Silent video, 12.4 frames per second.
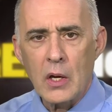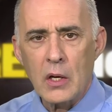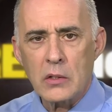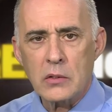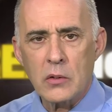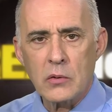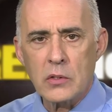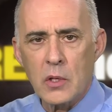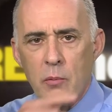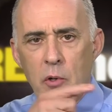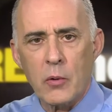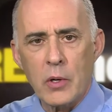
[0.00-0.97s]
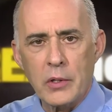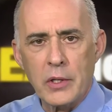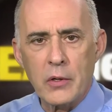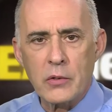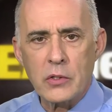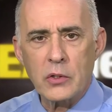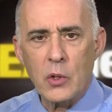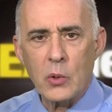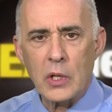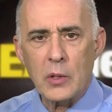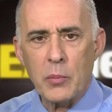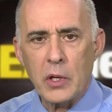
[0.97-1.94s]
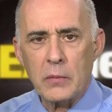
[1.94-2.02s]
So somewhere around here is a
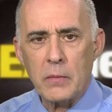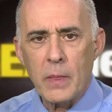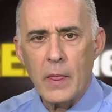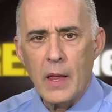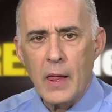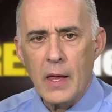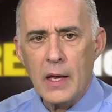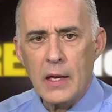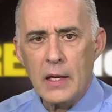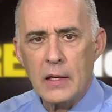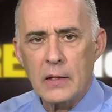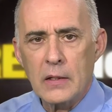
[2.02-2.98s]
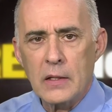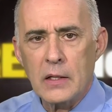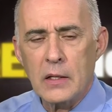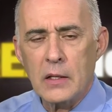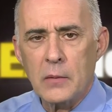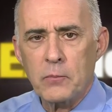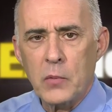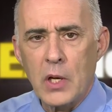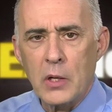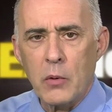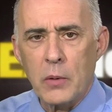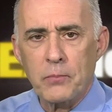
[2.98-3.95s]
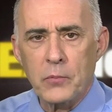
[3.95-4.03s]
donate button. And
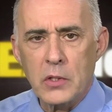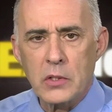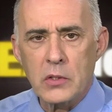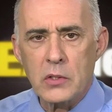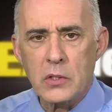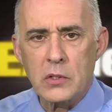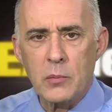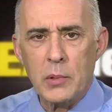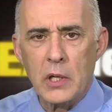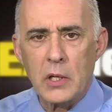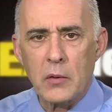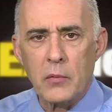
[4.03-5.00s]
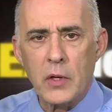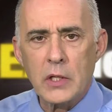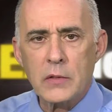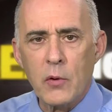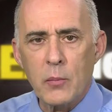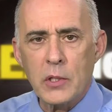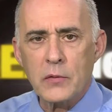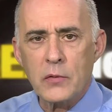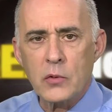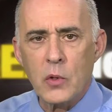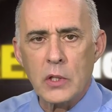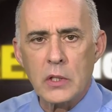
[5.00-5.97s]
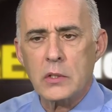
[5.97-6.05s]
anyway, this is just the beginning. Thanks very much for
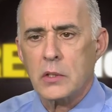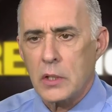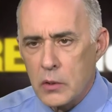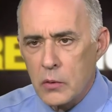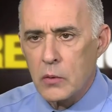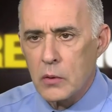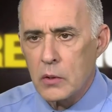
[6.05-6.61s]
joining us. Thank you.